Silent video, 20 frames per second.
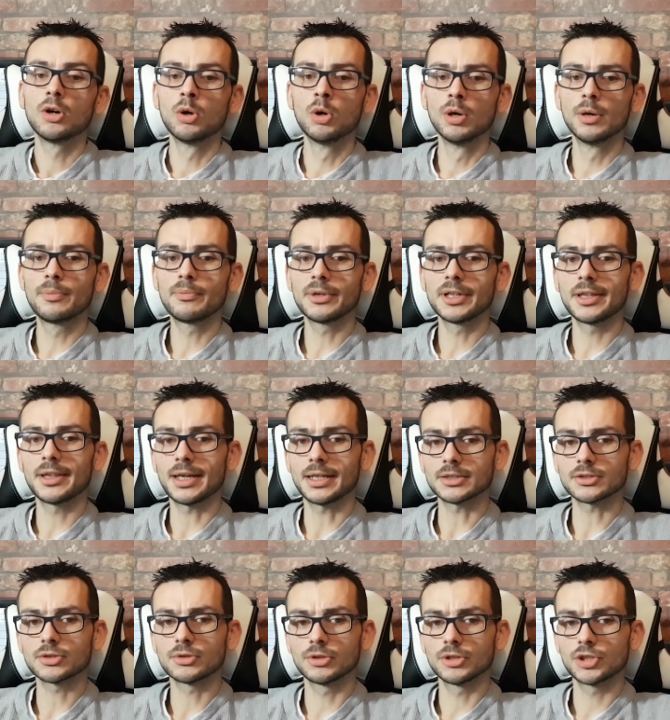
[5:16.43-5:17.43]
Hopefully,
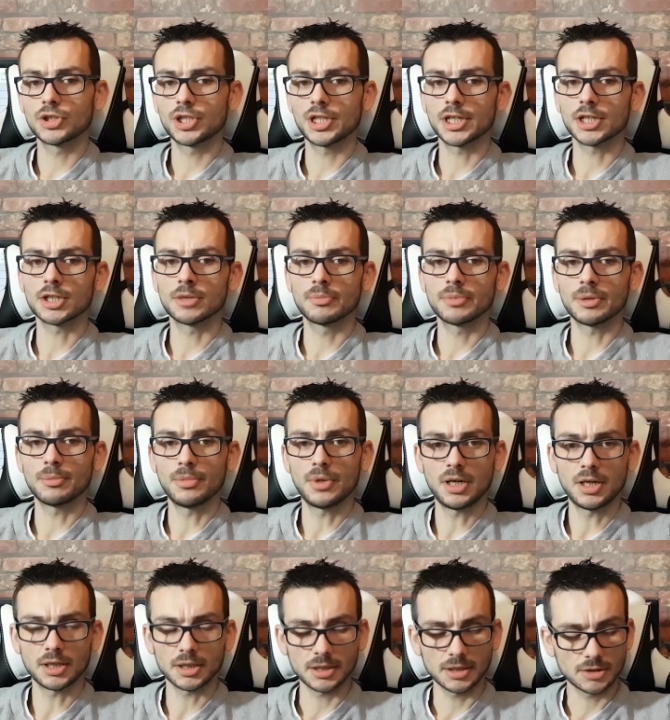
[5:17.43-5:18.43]
that's going to shake up the
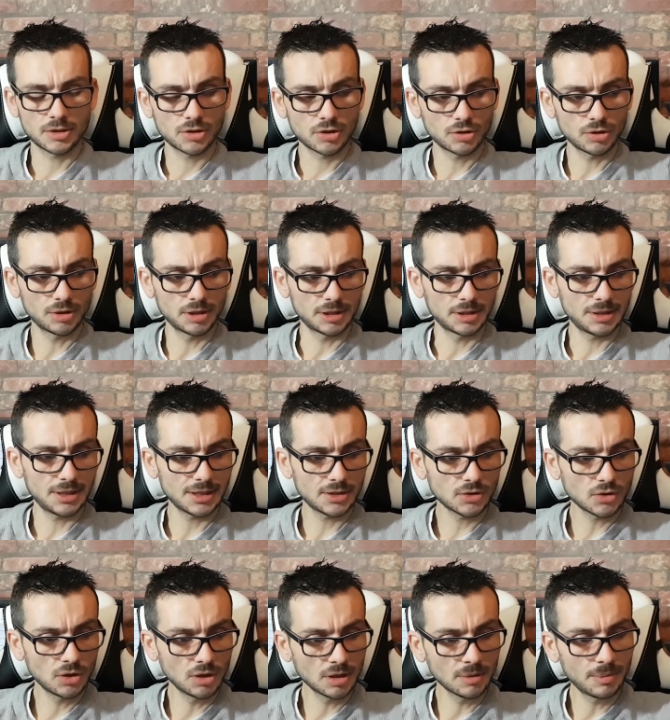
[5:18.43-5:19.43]
market. So,
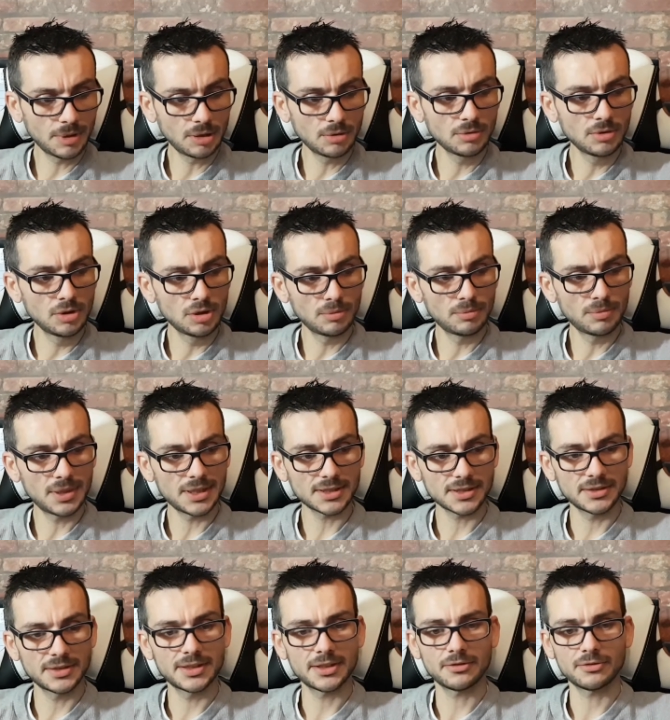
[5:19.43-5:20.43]
let's talk about numbers
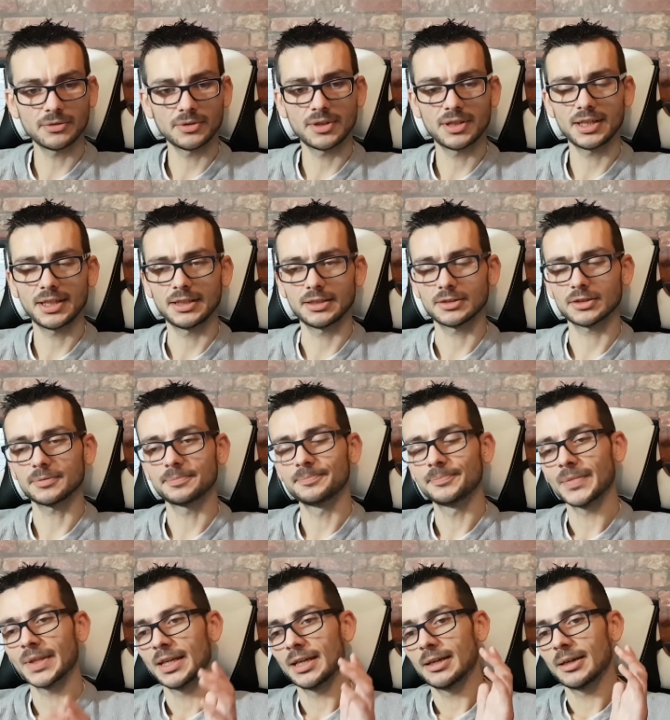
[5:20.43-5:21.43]
and different things.
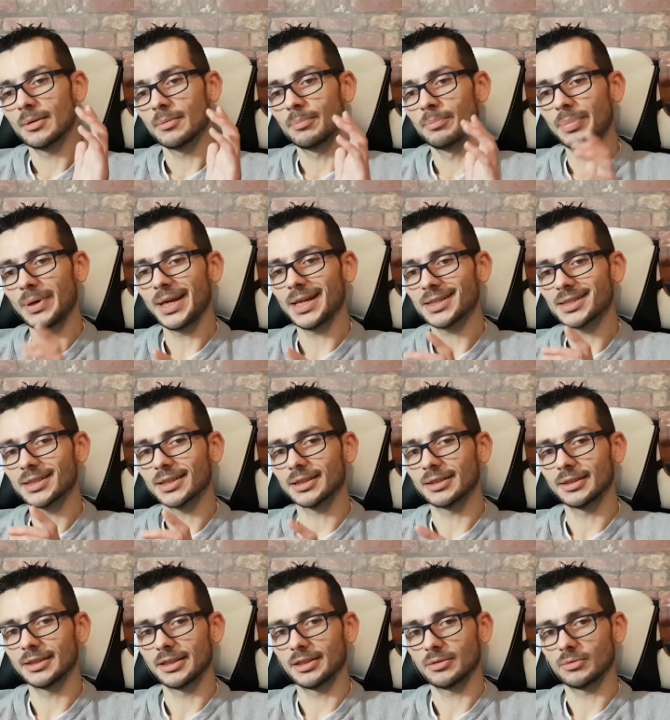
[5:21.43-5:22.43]

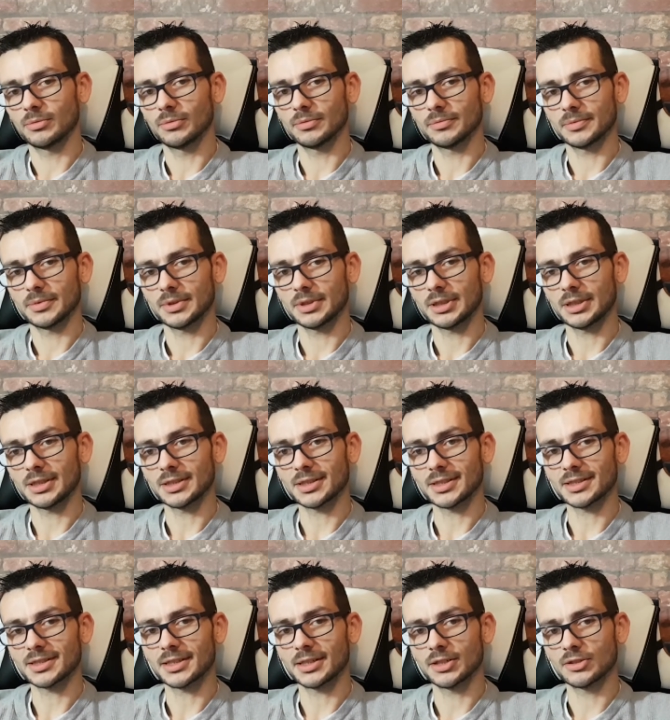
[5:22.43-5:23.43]
Basically, as
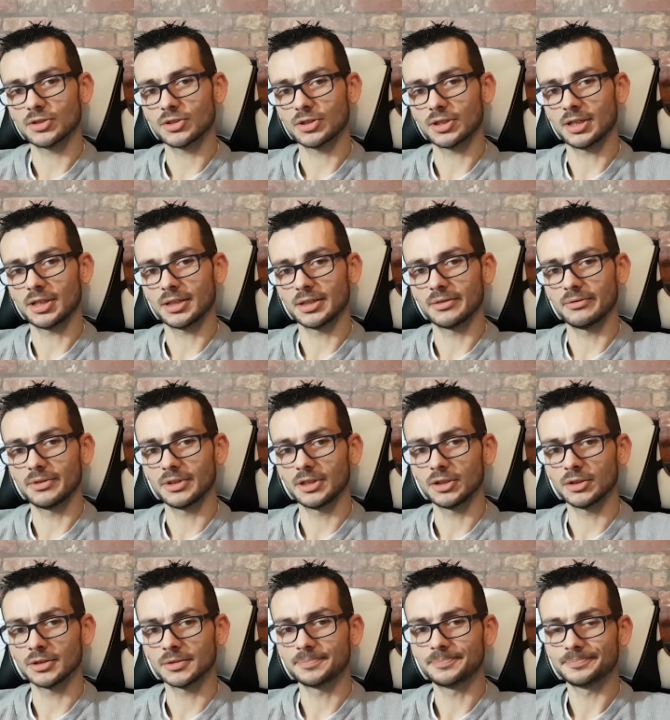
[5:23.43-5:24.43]
I said at the start of the
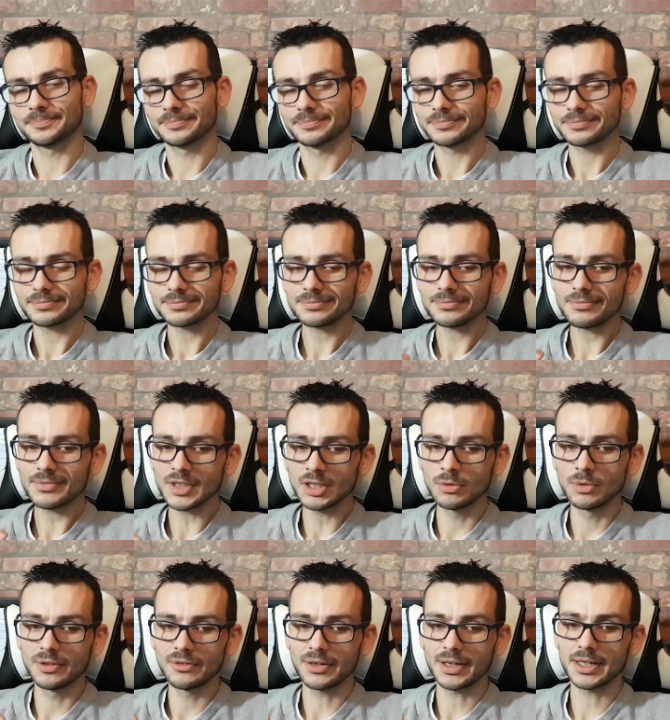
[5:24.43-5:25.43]
video,
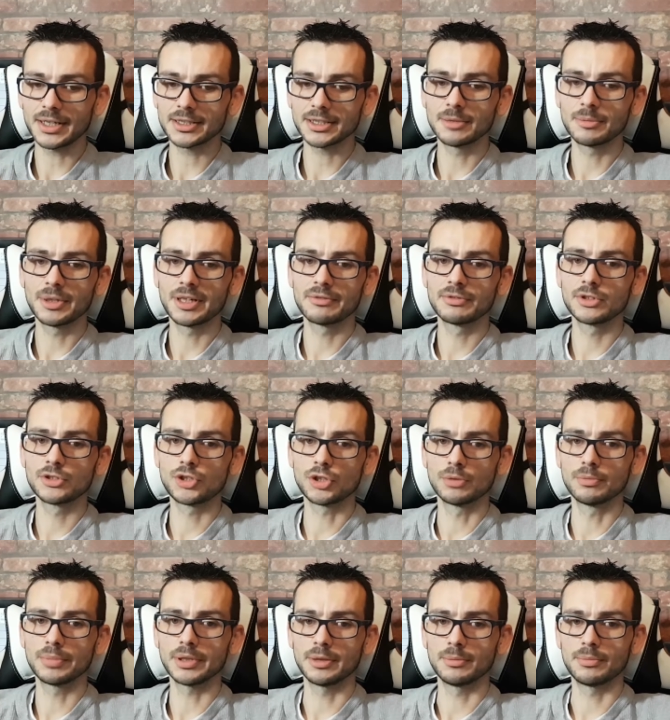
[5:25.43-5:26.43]
we've had a bit of a
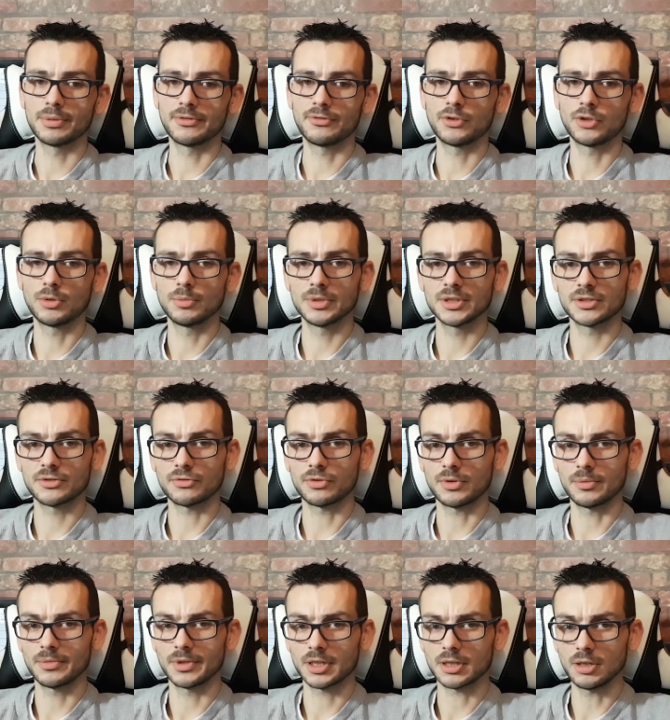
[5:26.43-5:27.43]
jump in performance
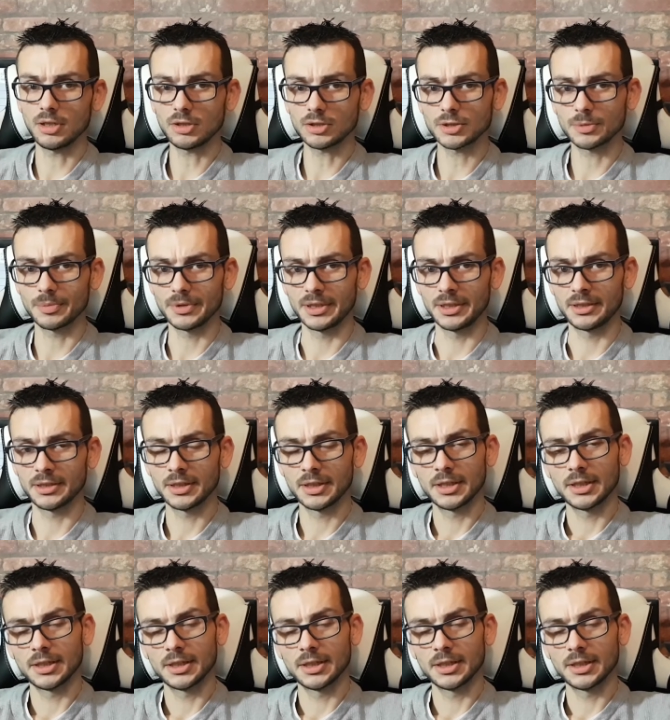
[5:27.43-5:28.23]
from the clock speed.